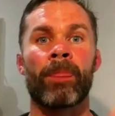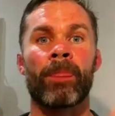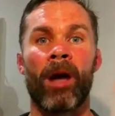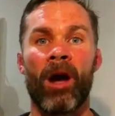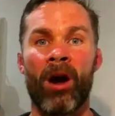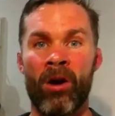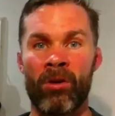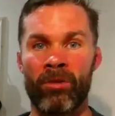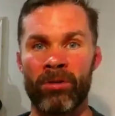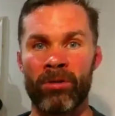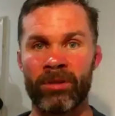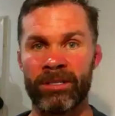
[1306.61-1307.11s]

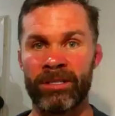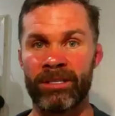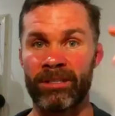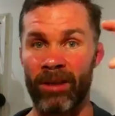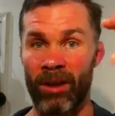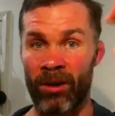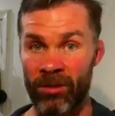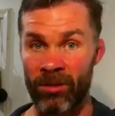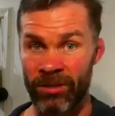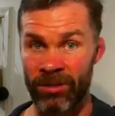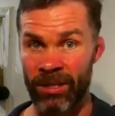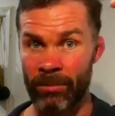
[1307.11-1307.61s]
I
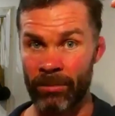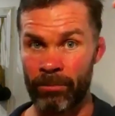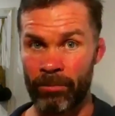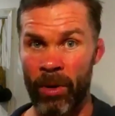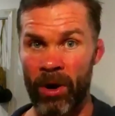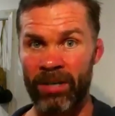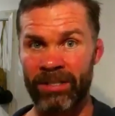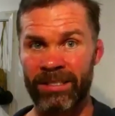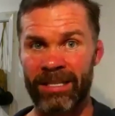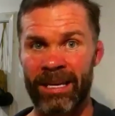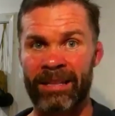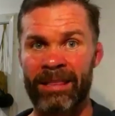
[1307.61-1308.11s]
was a
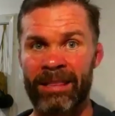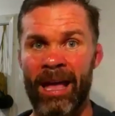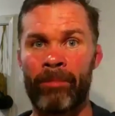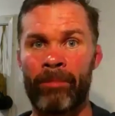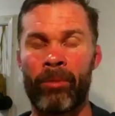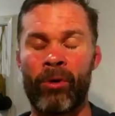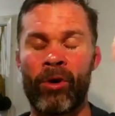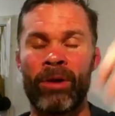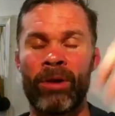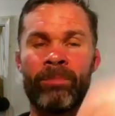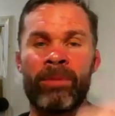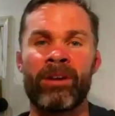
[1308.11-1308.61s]
boss at that
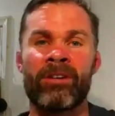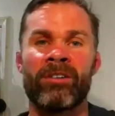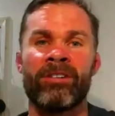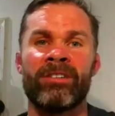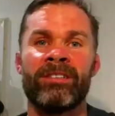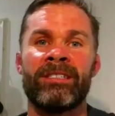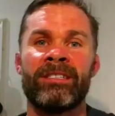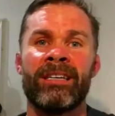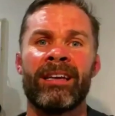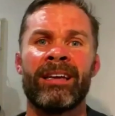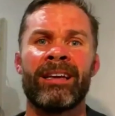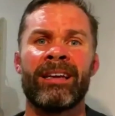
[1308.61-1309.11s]
point,
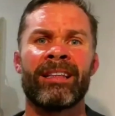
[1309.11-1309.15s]
because